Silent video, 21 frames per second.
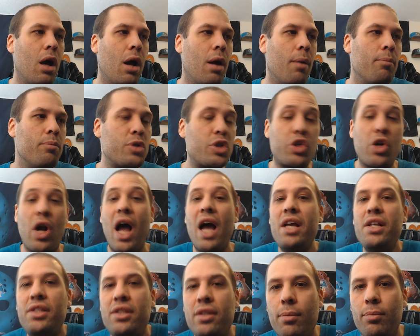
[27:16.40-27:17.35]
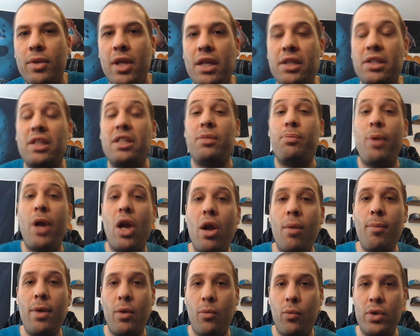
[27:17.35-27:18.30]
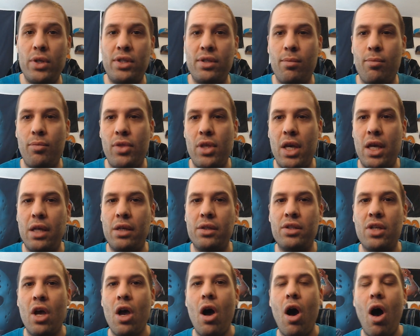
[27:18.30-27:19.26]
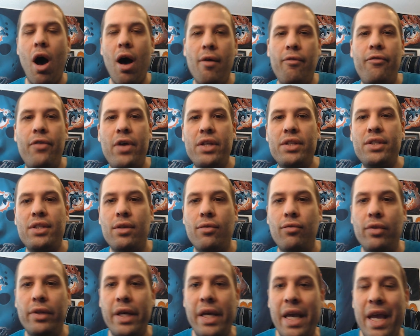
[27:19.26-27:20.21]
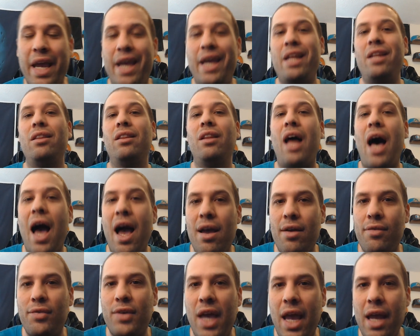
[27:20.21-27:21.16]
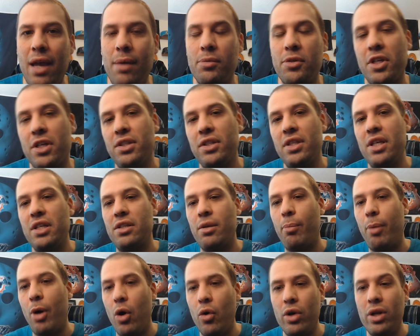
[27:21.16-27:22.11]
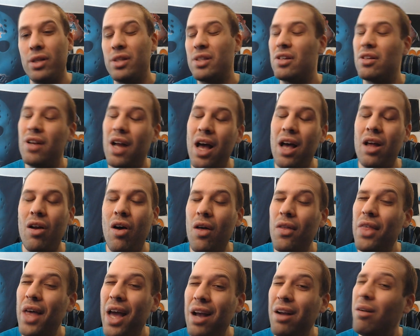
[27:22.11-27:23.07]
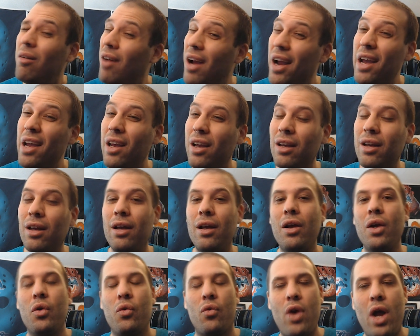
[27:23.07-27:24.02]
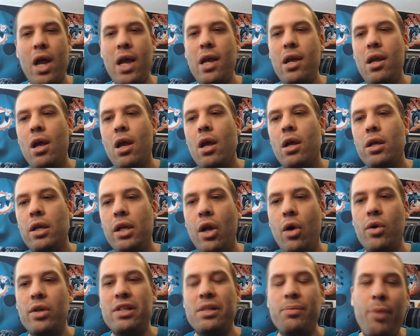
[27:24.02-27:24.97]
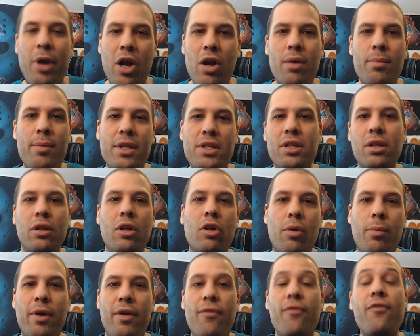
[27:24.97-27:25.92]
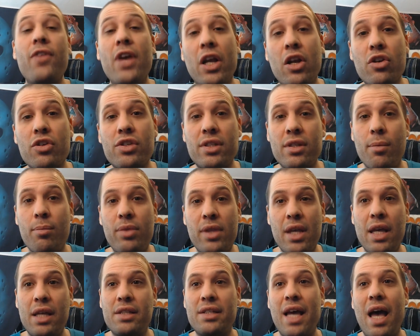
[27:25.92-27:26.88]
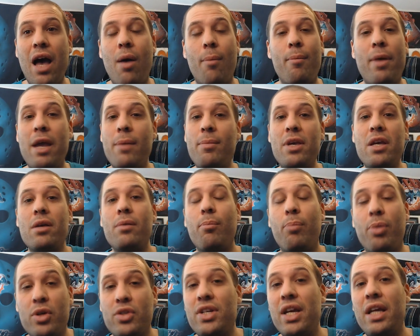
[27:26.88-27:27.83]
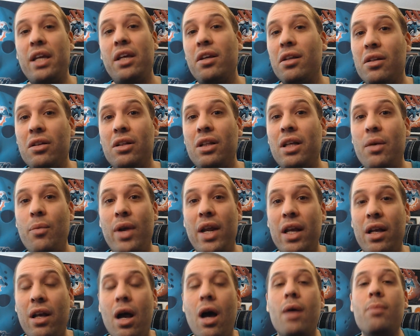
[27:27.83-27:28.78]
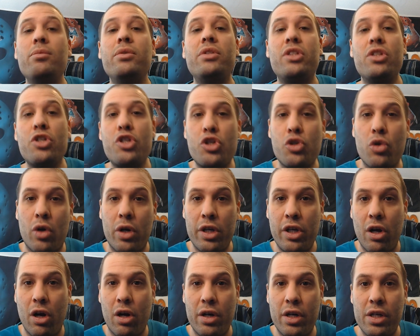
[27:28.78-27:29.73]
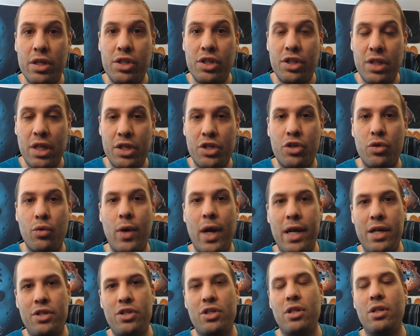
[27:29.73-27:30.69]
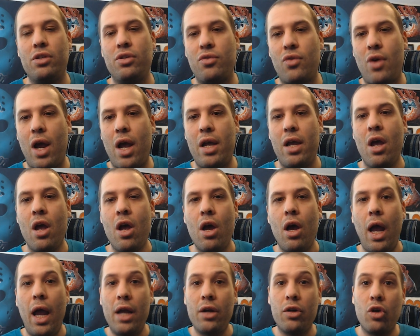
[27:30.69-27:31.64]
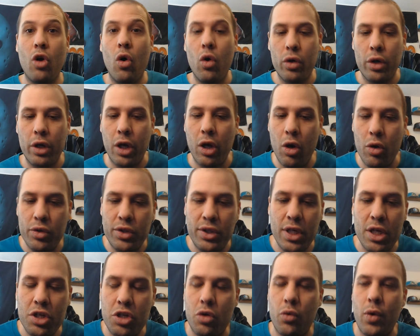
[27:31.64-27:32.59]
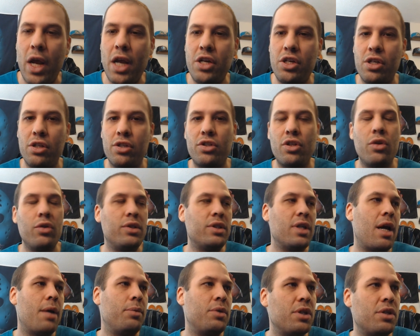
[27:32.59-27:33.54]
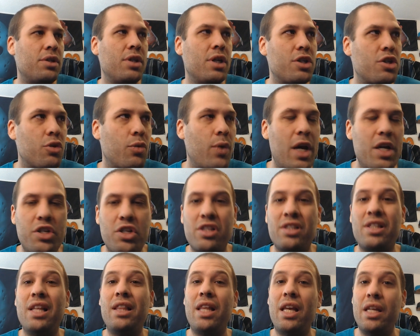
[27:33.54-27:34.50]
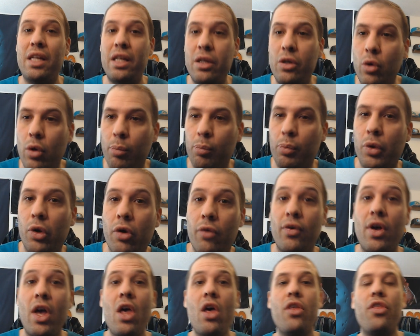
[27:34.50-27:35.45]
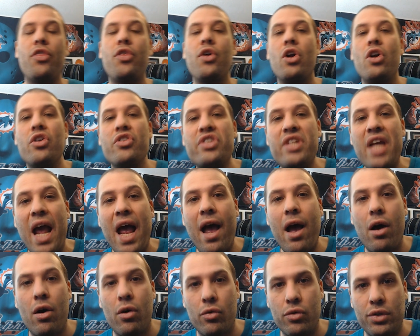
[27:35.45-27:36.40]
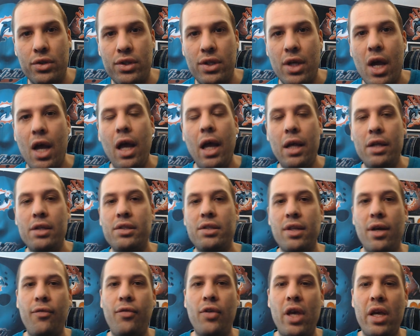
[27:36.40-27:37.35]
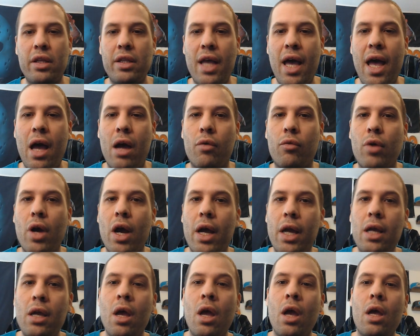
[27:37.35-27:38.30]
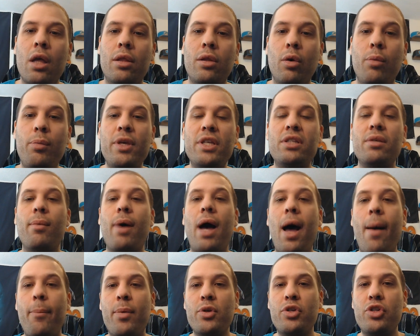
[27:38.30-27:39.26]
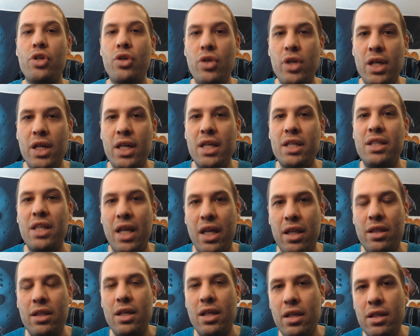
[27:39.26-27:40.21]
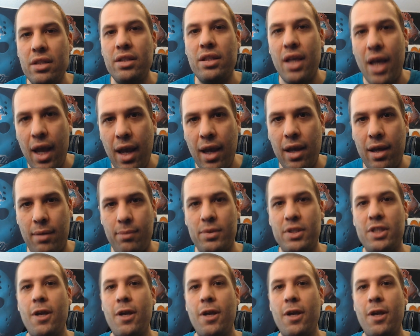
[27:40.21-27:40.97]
try some things, experiment with some things offensively in live games, because these opponents are not all that great, right? You know, experiment a little bit, figure some things out, maybe it, particularly when it comes to short yardage situations, right? And goal to go situations, those types of situations that they need to improve. Third downs and stuff like that, right? There'll be some opportunities in these games